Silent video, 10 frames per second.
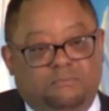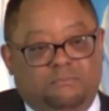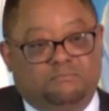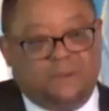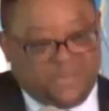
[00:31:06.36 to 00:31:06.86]

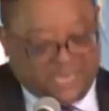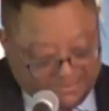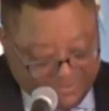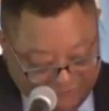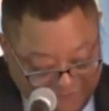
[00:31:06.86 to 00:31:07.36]
but
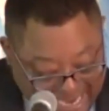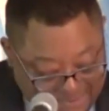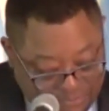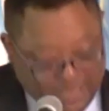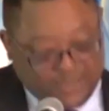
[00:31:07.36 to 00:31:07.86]
becomes
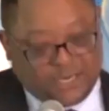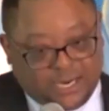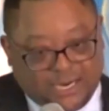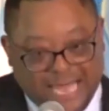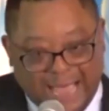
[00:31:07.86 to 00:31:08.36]
vibrant and
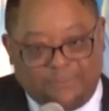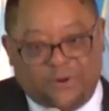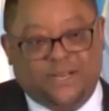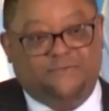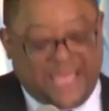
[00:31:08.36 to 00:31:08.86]

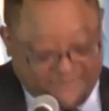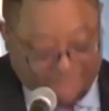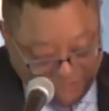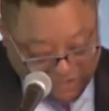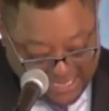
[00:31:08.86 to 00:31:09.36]
collaborative and
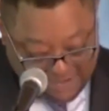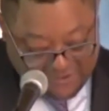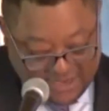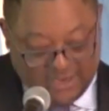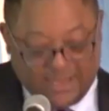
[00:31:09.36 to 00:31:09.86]

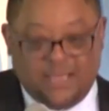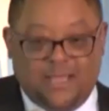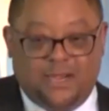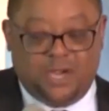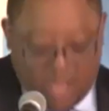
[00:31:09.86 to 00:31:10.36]
forgiving,
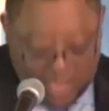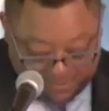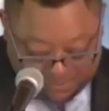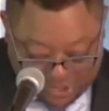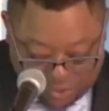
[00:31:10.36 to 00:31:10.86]

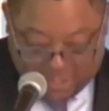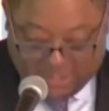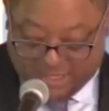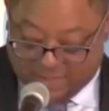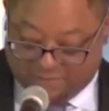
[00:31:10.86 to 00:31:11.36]
non-punitive.